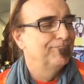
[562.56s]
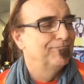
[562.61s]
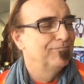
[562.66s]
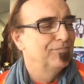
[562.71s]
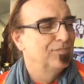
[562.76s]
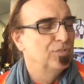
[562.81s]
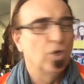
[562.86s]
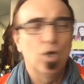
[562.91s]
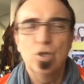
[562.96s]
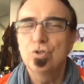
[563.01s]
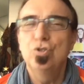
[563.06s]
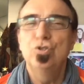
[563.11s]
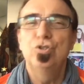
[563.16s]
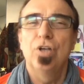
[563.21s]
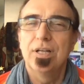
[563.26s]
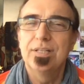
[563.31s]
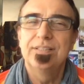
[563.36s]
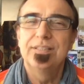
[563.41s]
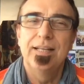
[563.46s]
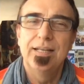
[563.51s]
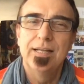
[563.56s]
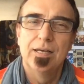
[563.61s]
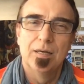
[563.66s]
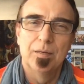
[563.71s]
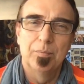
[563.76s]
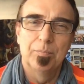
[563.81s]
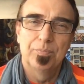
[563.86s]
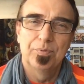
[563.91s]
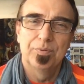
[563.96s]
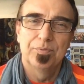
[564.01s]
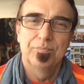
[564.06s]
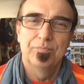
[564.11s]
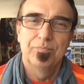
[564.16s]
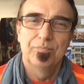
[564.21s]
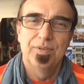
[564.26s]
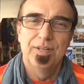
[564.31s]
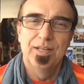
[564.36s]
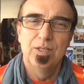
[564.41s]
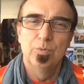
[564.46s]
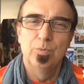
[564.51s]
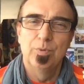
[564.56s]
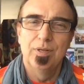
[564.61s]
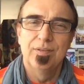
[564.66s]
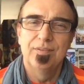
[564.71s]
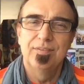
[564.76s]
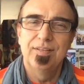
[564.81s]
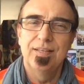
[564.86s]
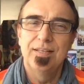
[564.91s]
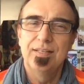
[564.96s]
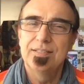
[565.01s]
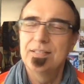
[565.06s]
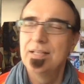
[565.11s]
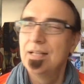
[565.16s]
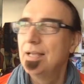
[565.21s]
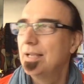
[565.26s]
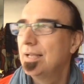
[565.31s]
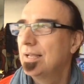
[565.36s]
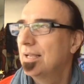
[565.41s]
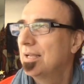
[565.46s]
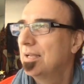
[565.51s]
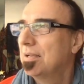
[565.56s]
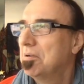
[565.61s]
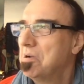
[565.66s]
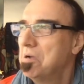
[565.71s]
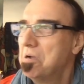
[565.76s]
not shutting up, and when things like